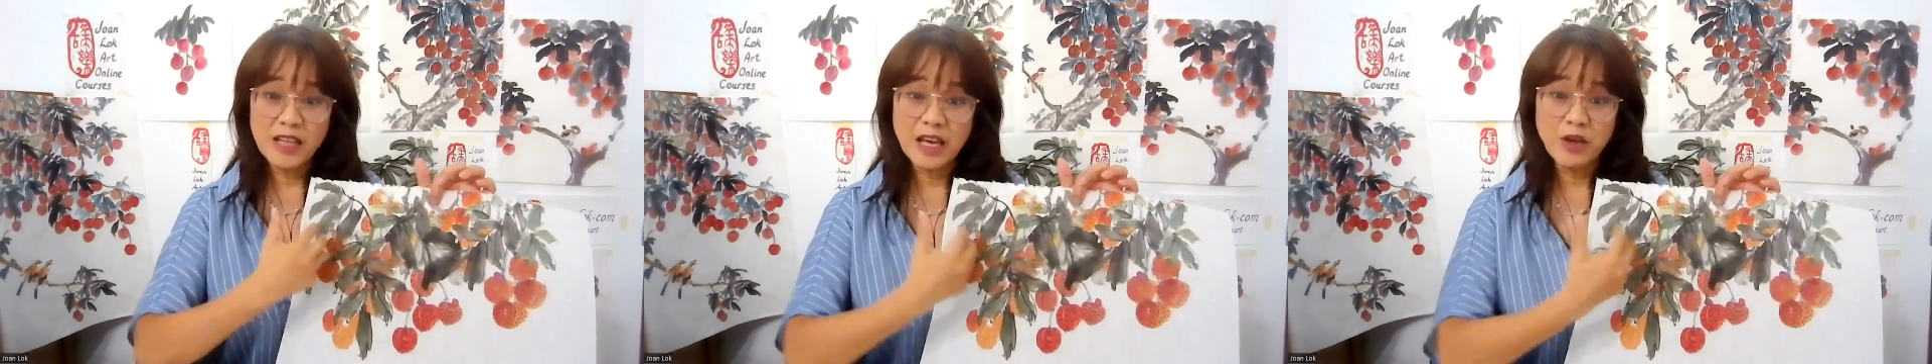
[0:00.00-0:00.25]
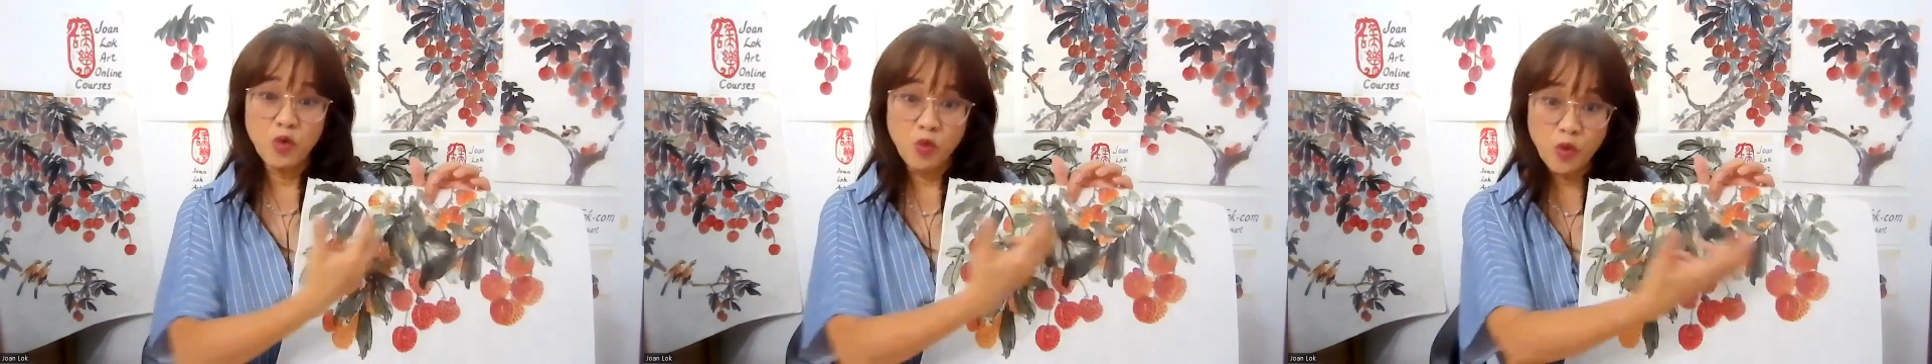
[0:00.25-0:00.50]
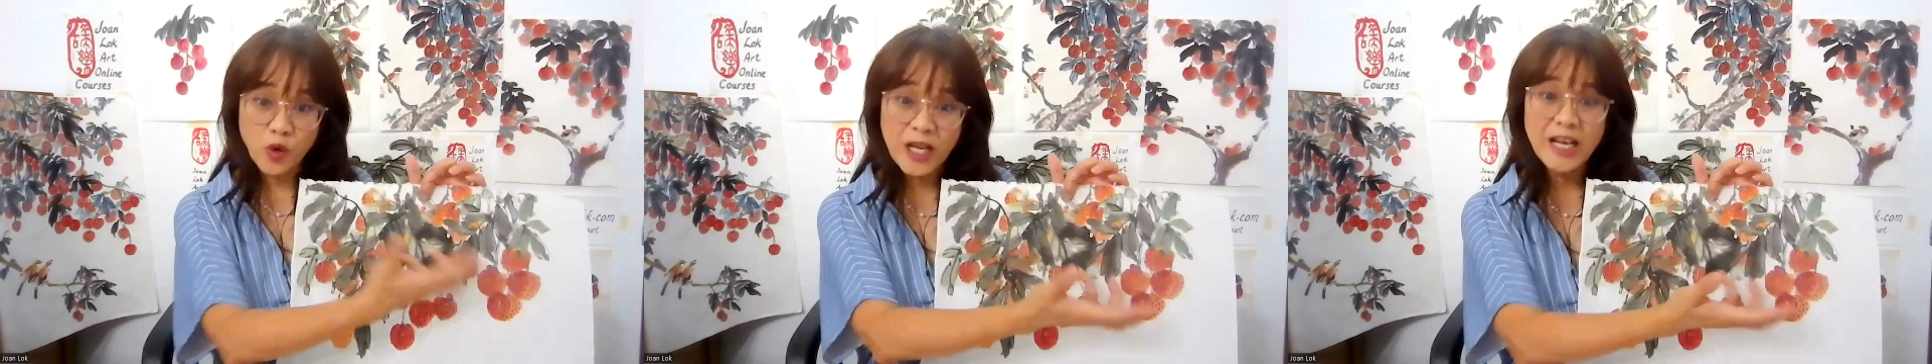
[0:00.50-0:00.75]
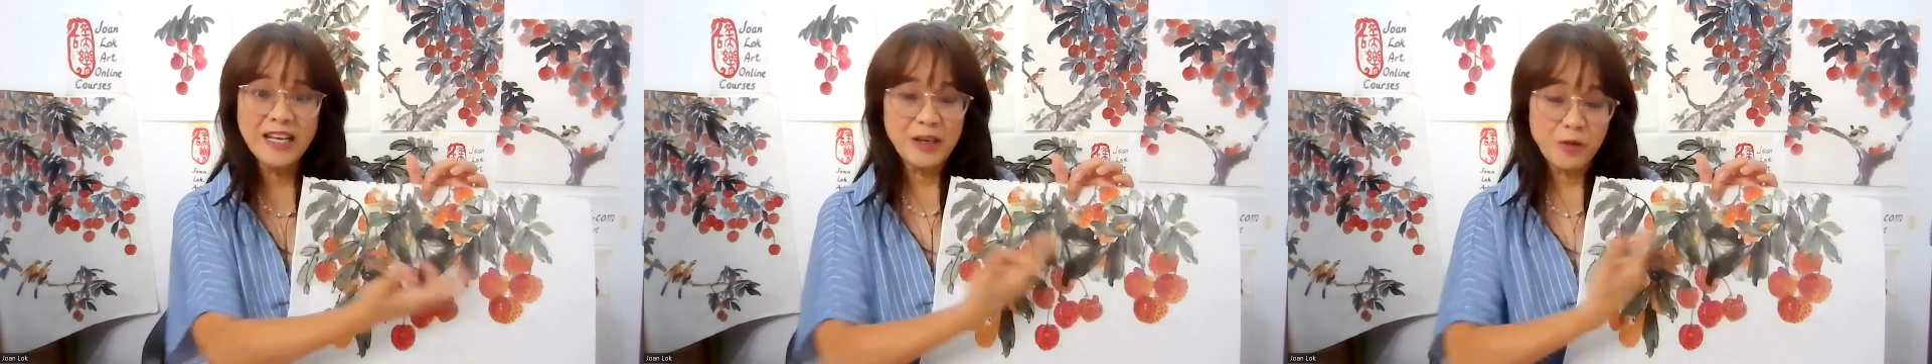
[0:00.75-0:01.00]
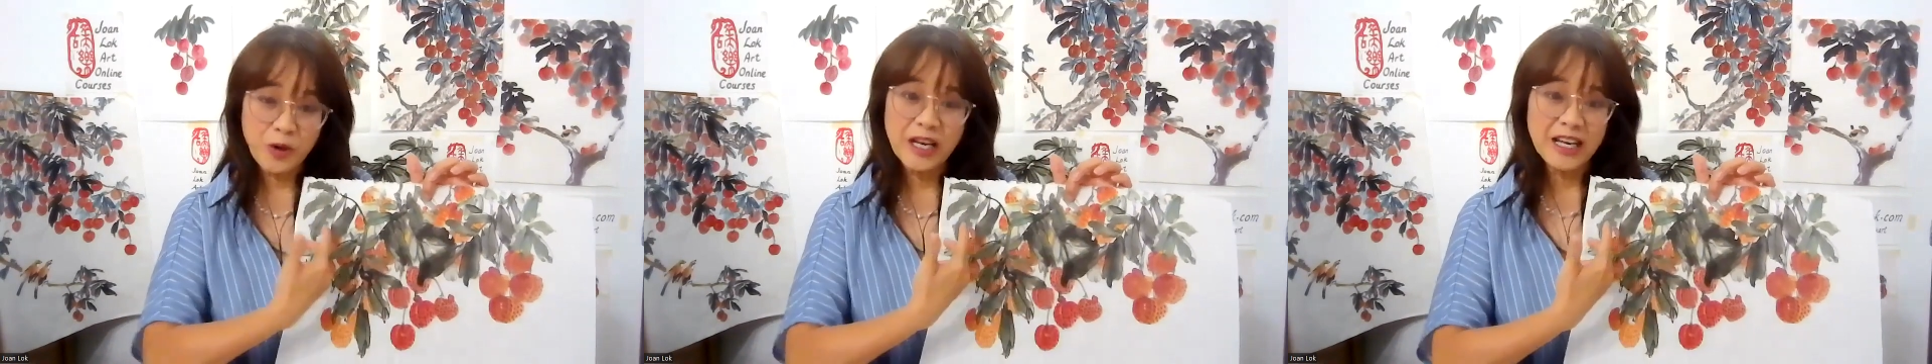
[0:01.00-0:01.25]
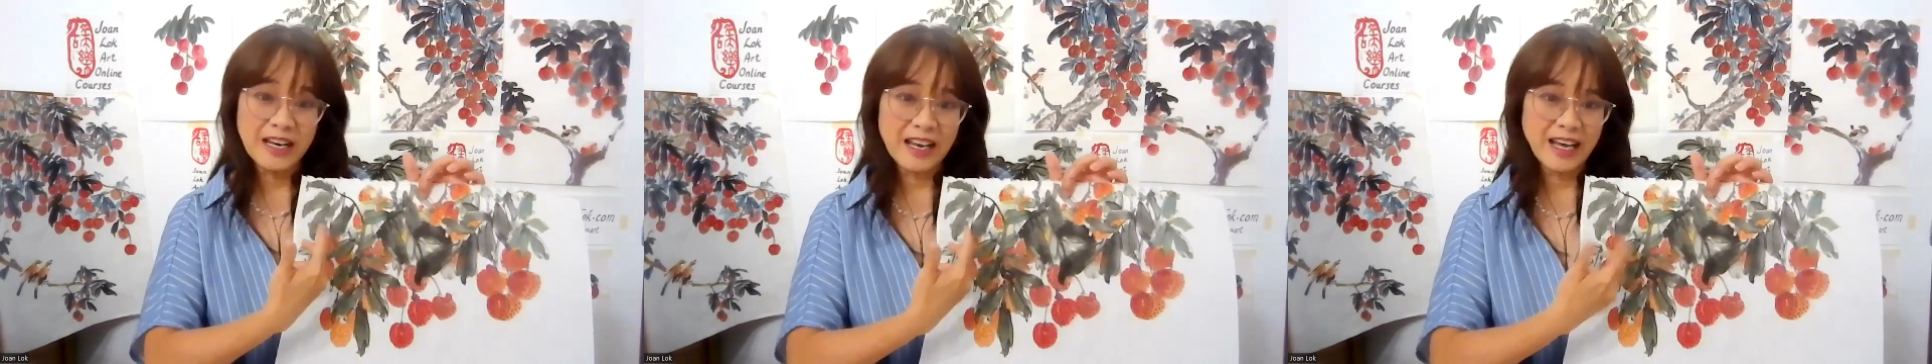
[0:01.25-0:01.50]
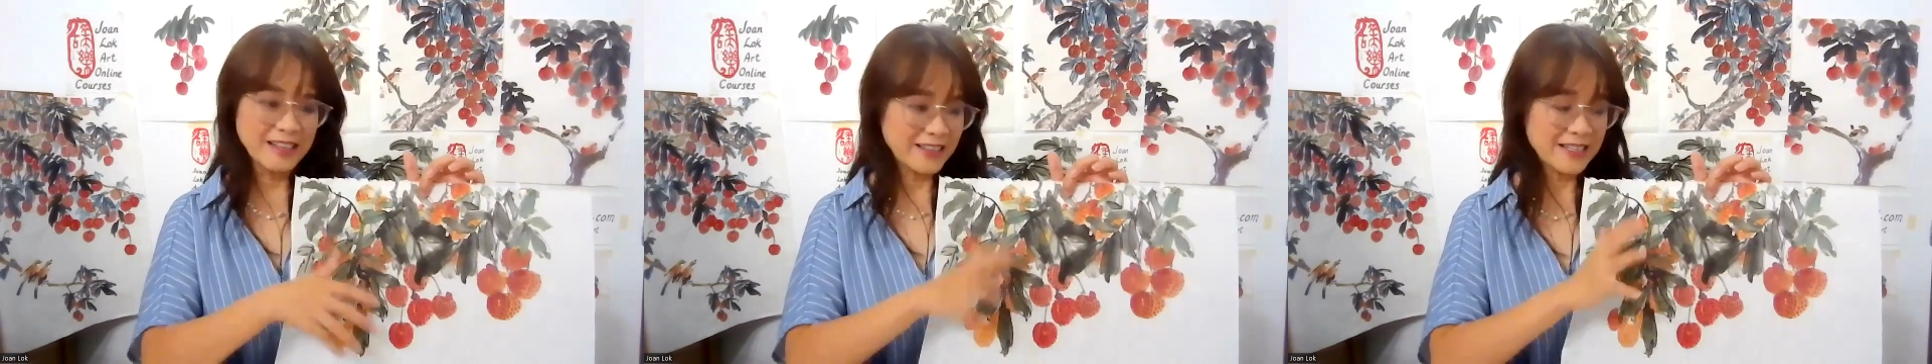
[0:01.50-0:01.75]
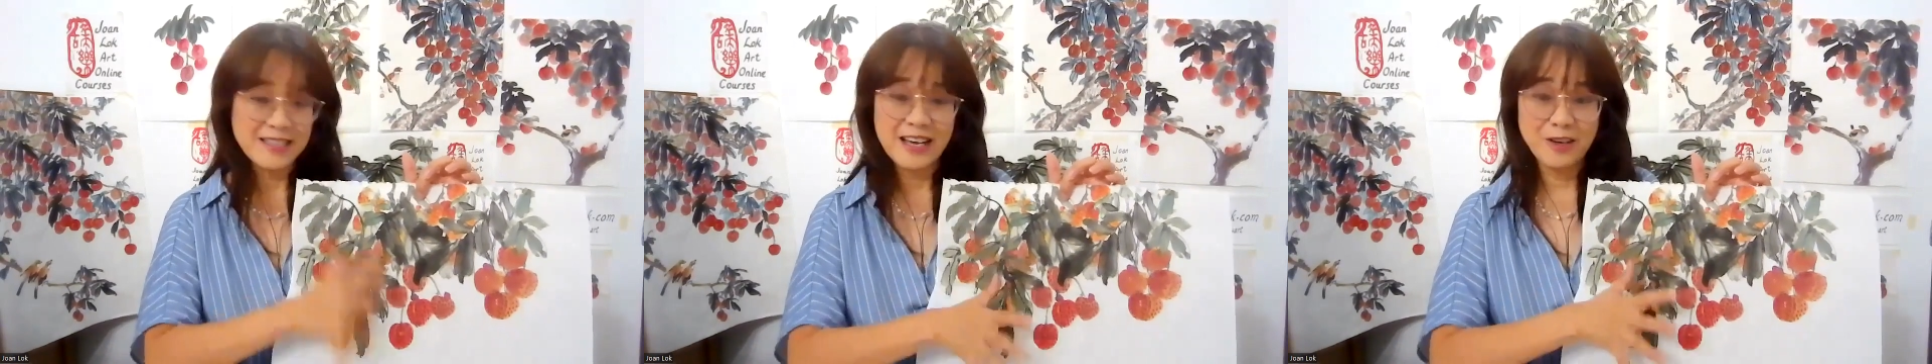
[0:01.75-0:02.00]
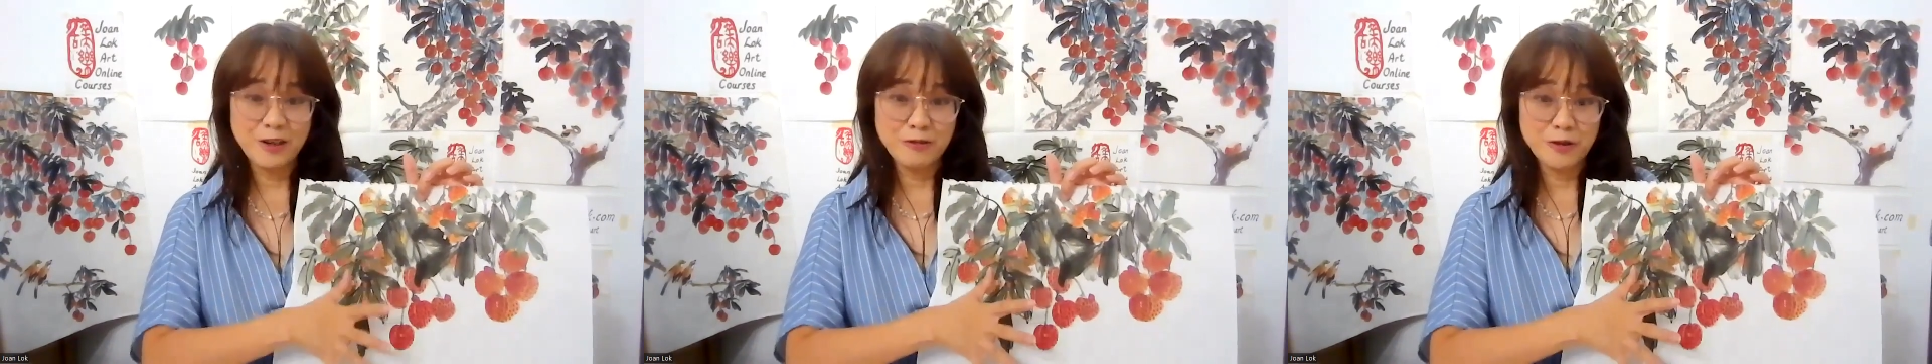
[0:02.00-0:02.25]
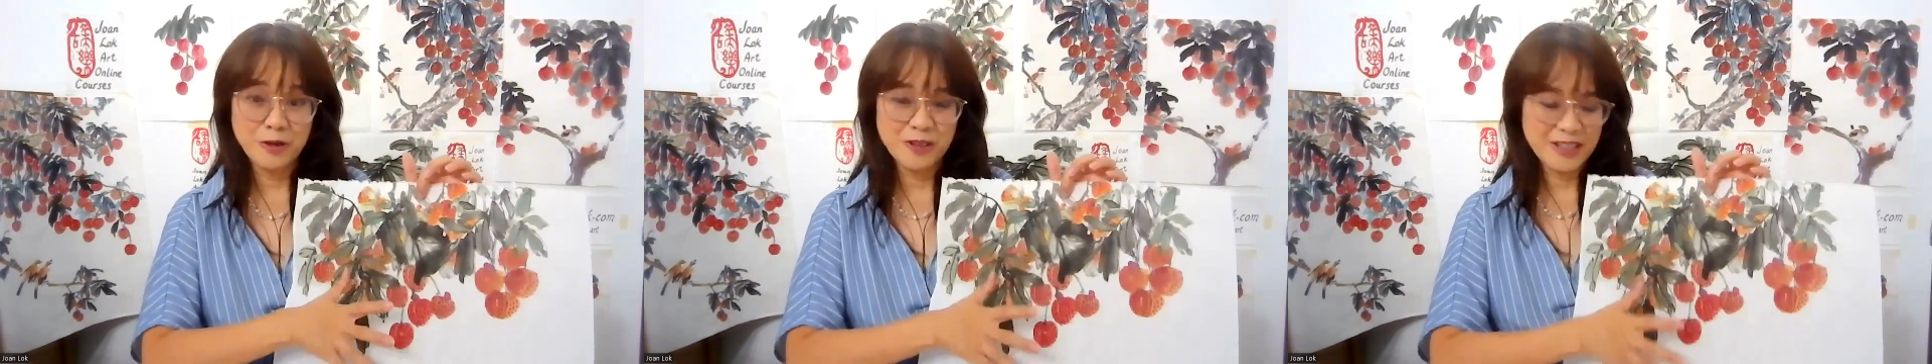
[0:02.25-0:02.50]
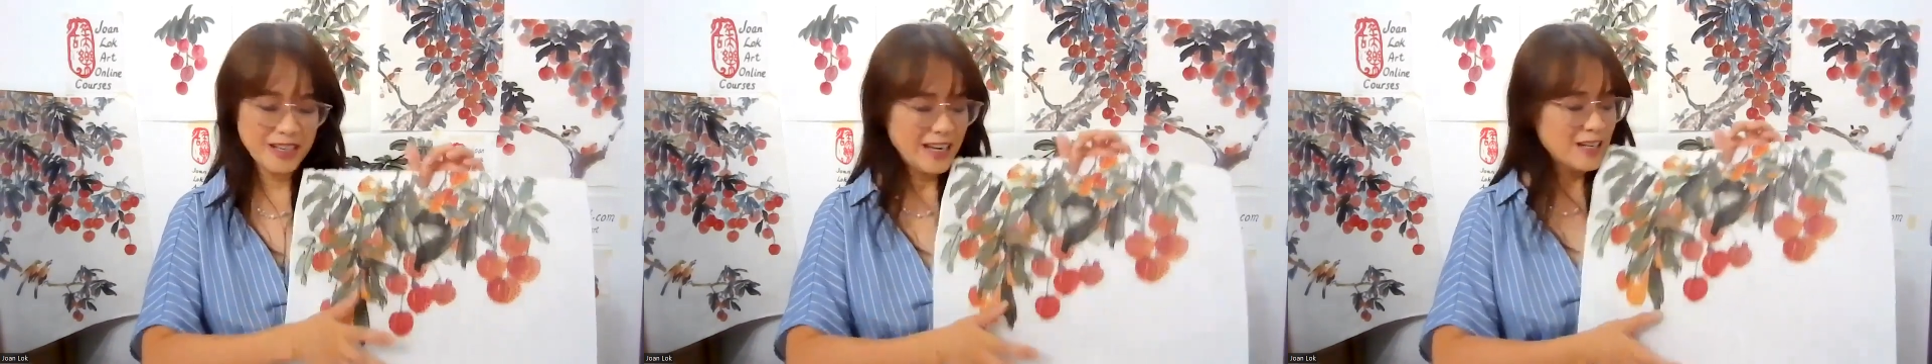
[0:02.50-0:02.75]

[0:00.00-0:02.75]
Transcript: they really, really like this kind of fruit.